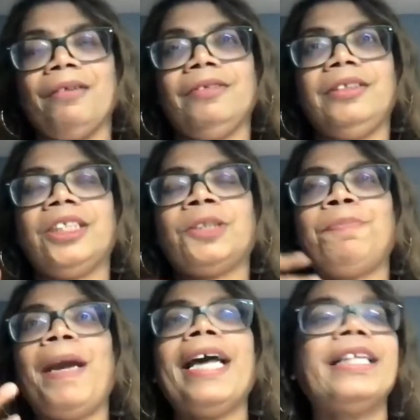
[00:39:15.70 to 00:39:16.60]

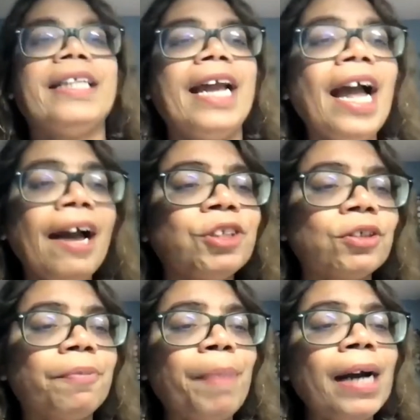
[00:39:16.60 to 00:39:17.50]
despair that they have. So
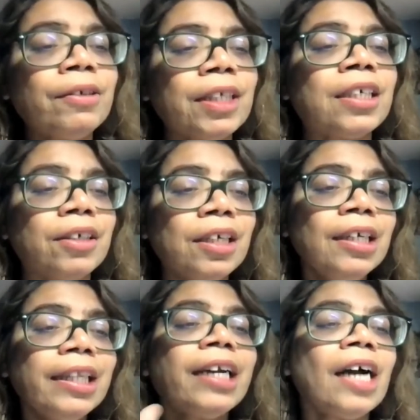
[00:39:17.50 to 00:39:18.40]
the part of
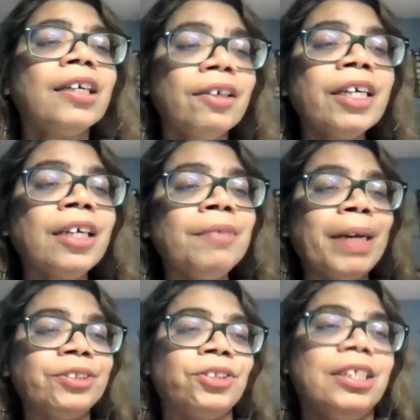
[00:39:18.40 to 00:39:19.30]
our curriculum
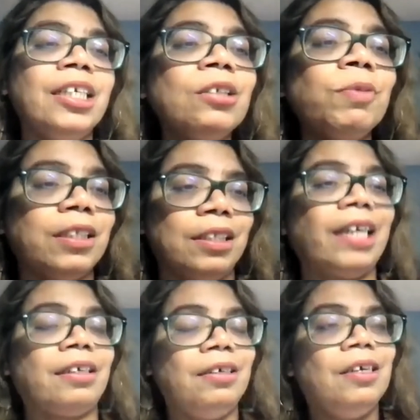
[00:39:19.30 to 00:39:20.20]
has to deal with,
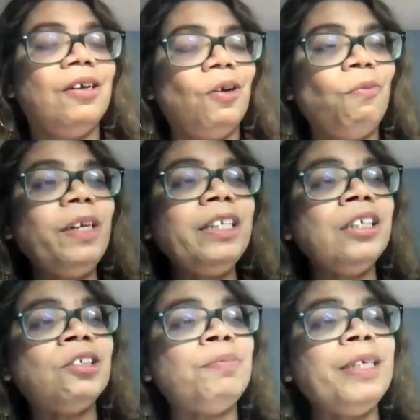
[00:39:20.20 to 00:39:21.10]
we
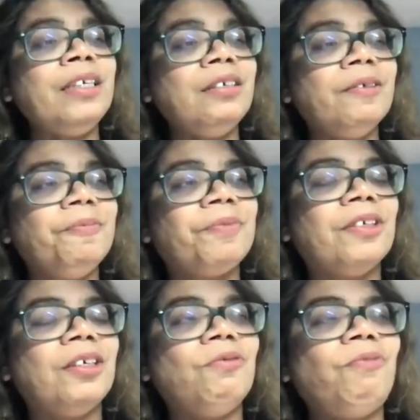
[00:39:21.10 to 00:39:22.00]
need to be,
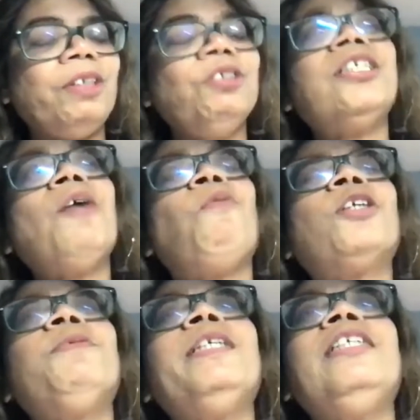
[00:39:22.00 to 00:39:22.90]
when you say,
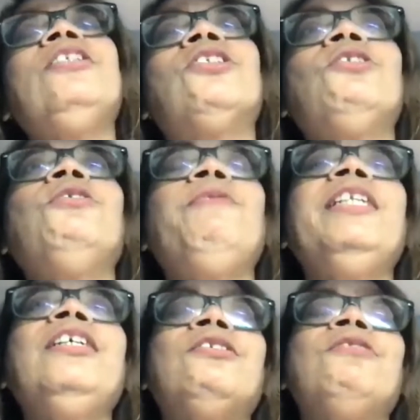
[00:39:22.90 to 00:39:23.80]
what do we need to do? We
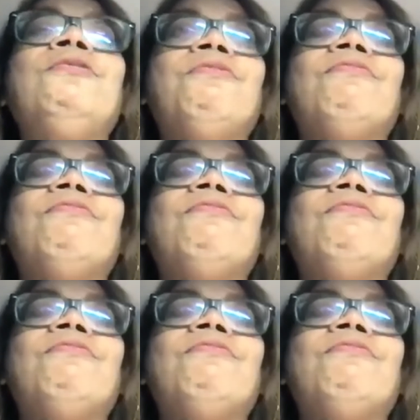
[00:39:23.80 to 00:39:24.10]
need to,